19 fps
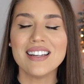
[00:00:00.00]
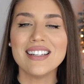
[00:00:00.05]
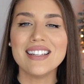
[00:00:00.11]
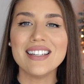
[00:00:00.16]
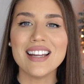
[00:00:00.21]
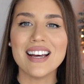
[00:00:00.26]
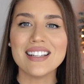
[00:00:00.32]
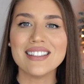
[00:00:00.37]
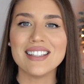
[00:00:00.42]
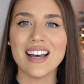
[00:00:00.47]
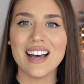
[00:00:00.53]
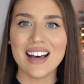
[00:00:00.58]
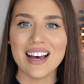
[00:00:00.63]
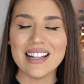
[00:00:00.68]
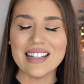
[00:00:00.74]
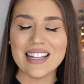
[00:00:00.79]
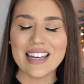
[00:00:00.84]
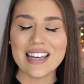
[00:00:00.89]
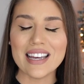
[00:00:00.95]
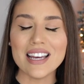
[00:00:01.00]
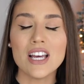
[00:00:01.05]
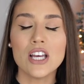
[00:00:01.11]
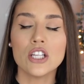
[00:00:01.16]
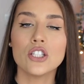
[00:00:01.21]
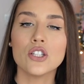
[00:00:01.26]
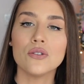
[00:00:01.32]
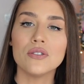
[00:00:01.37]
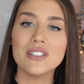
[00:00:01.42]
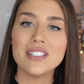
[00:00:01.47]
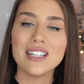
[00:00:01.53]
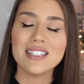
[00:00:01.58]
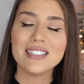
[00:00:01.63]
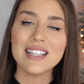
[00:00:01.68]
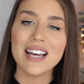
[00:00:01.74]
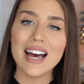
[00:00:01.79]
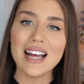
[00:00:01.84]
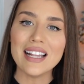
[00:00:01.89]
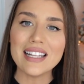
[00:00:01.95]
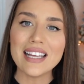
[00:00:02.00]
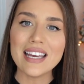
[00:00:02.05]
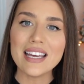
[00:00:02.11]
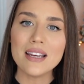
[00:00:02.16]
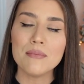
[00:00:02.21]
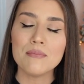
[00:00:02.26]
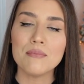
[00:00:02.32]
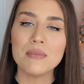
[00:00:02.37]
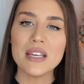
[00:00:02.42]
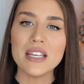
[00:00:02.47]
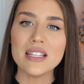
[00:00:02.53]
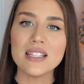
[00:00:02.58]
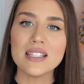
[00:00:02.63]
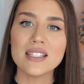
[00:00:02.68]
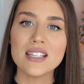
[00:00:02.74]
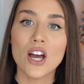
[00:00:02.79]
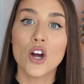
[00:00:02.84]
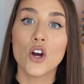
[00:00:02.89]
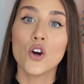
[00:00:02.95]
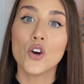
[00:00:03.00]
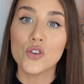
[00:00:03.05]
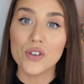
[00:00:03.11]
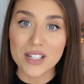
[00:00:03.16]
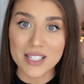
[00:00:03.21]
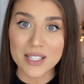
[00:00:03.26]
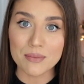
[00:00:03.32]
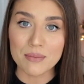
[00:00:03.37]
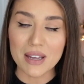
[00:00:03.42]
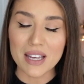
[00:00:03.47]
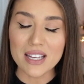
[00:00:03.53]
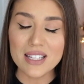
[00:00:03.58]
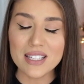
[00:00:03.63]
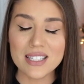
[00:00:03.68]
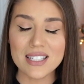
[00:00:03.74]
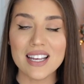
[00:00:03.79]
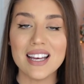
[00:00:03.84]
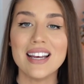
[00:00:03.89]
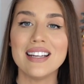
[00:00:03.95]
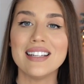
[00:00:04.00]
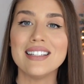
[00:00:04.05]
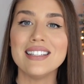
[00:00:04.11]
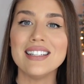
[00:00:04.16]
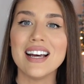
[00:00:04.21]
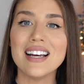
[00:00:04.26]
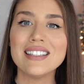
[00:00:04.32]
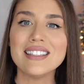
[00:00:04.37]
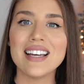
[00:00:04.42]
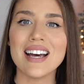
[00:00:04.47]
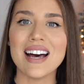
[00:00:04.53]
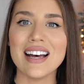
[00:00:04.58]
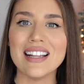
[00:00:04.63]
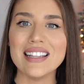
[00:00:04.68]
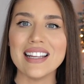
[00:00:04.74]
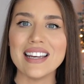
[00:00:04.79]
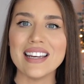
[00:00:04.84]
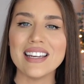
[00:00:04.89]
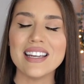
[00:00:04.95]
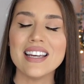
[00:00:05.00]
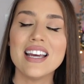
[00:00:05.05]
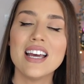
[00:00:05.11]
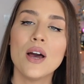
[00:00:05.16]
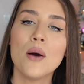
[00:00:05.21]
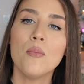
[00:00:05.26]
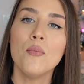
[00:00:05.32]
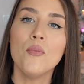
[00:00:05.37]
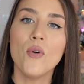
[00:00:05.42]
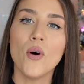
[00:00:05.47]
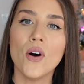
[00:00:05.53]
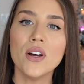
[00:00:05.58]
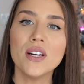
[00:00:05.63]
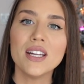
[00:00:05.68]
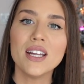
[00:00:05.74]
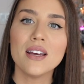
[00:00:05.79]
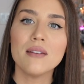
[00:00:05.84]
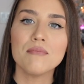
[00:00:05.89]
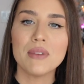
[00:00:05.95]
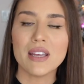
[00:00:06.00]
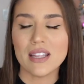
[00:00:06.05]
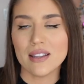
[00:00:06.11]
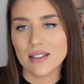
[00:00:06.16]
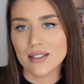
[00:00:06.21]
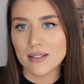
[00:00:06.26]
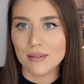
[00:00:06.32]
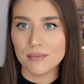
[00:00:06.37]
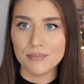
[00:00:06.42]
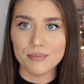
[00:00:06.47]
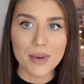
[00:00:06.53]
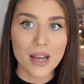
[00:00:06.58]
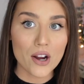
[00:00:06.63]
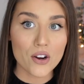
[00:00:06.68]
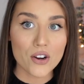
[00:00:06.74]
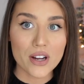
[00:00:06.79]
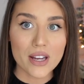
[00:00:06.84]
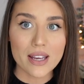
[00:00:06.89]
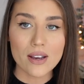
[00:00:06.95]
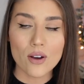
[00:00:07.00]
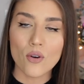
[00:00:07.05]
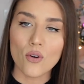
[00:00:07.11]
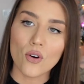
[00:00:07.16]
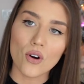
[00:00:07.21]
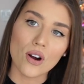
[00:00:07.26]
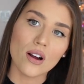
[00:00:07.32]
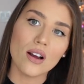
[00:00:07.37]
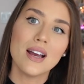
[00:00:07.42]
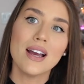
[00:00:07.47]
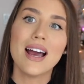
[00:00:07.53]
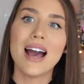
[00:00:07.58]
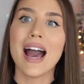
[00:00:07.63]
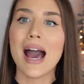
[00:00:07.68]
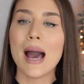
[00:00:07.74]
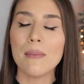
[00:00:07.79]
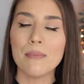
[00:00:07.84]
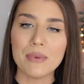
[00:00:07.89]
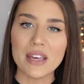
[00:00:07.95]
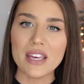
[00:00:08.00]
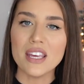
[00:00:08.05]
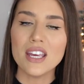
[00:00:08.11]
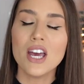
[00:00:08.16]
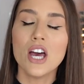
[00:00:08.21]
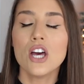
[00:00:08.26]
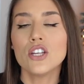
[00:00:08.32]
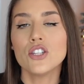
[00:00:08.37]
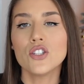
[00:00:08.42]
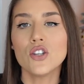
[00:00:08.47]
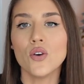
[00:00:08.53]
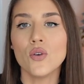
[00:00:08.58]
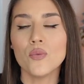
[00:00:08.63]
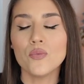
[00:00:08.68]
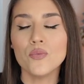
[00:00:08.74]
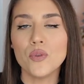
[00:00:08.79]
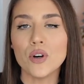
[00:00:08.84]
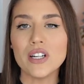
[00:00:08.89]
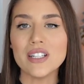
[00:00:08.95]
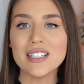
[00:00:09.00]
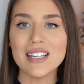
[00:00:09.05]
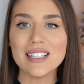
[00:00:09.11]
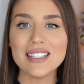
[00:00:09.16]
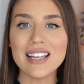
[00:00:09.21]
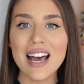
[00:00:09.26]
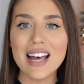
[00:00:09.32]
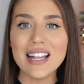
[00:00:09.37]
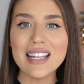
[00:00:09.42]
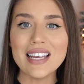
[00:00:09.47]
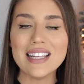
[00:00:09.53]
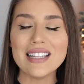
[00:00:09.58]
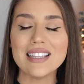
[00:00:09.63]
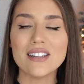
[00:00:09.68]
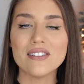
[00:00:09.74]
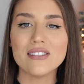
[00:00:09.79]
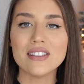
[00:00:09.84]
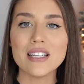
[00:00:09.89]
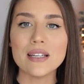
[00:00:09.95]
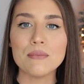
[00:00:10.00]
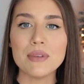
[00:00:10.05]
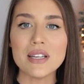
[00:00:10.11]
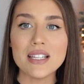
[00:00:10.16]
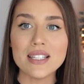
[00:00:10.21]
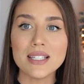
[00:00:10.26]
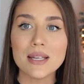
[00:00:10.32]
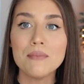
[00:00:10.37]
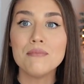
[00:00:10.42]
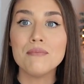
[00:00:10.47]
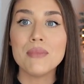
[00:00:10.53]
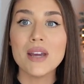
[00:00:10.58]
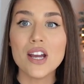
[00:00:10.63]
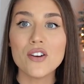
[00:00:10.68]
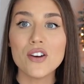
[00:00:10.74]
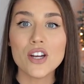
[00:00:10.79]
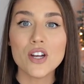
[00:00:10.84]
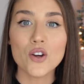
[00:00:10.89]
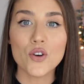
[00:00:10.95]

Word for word: Natale. So Natale means Christmas. Natale. Buon means merry or happy. So Buon Natale literally means Merry